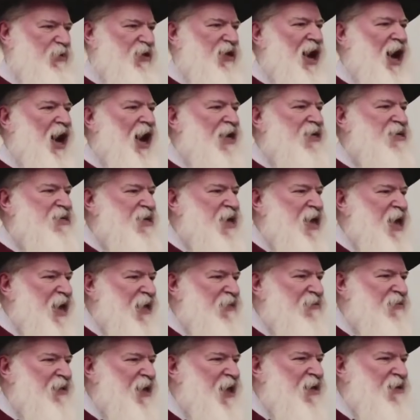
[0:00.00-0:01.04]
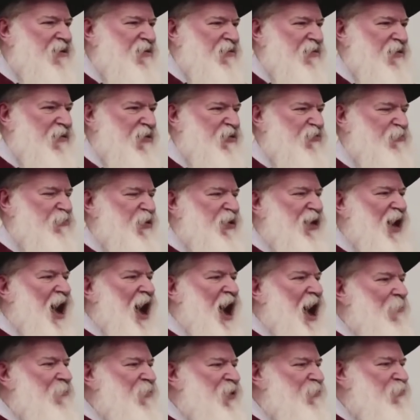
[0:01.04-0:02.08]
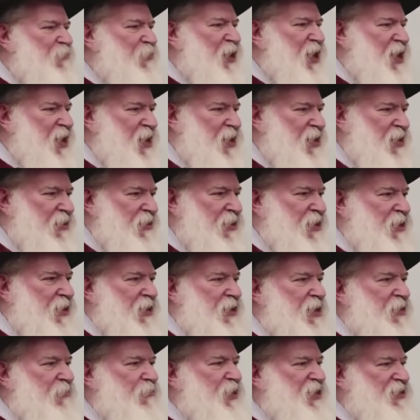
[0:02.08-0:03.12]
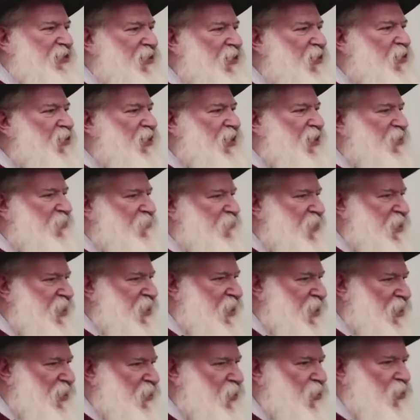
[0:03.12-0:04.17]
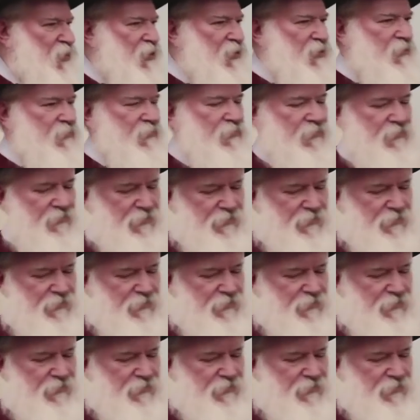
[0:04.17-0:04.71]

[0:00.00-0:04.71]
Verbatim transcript: But I can't take this. But I'm in pain. But look at me. Look.